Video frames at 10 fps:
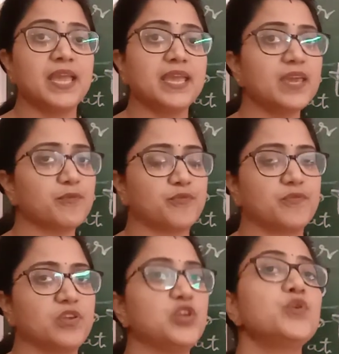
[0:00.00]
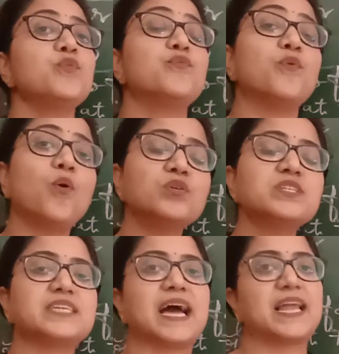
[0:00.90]
If you
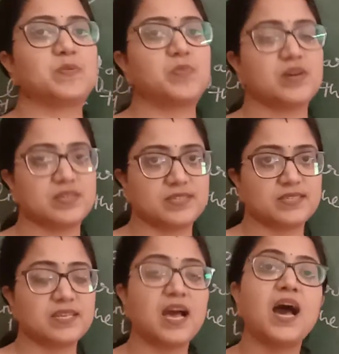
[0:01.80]
won't help us,